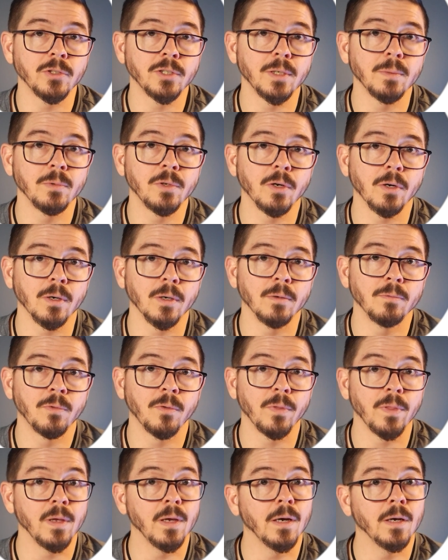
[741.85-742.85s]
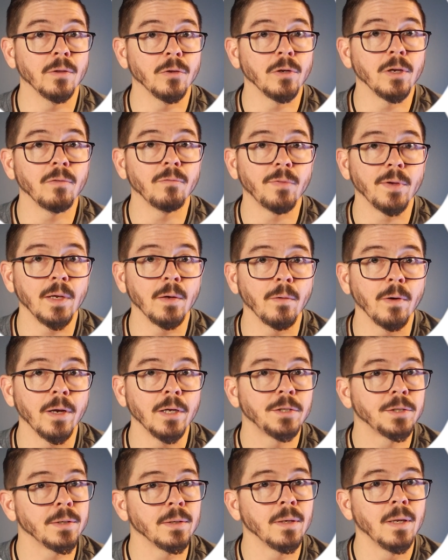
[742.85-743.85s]
SIM card for the other
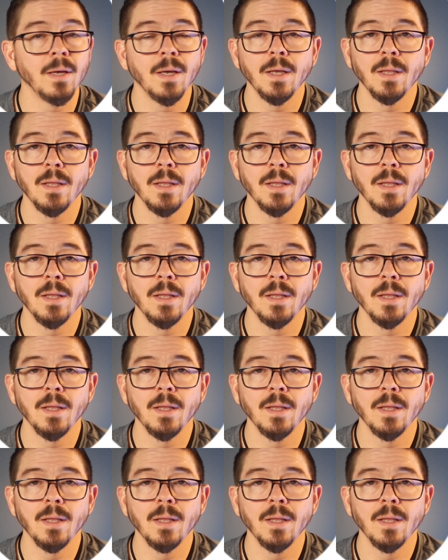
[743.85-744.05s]
configuration